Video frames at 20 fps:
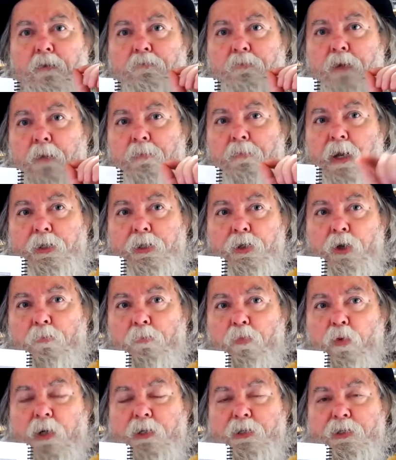but make sure it
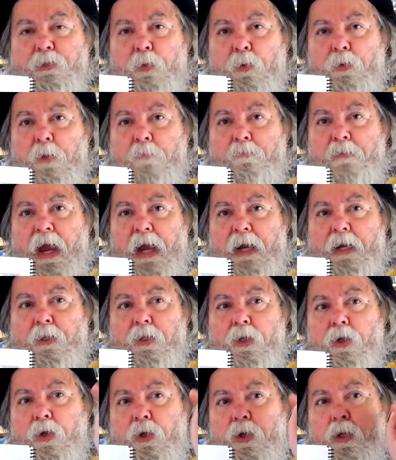points toward the back of
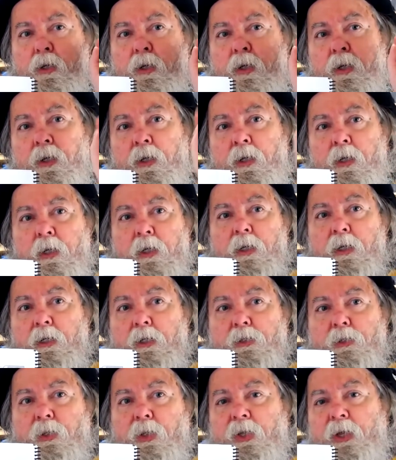the hood
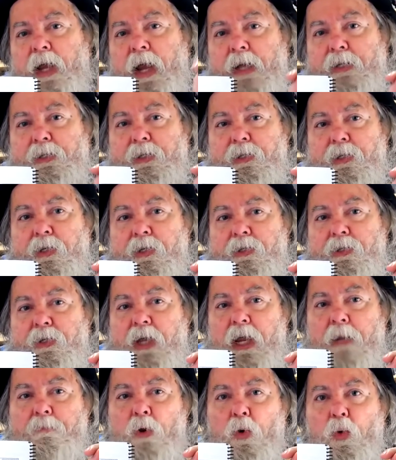so the gases
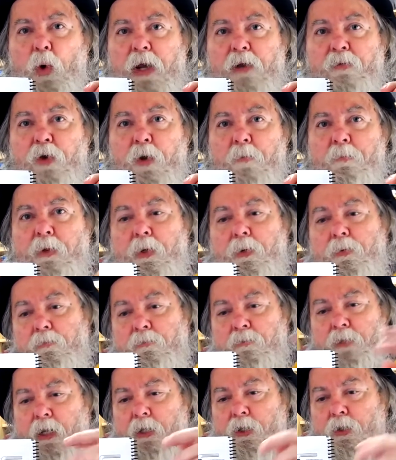escape away from you,
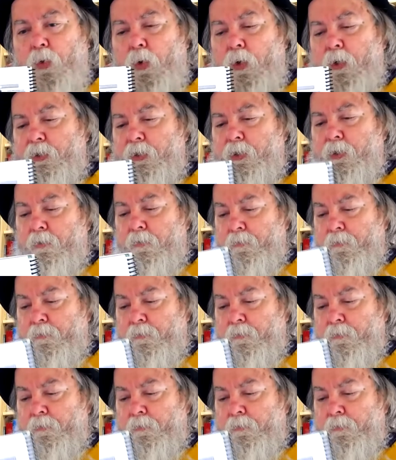not towards you.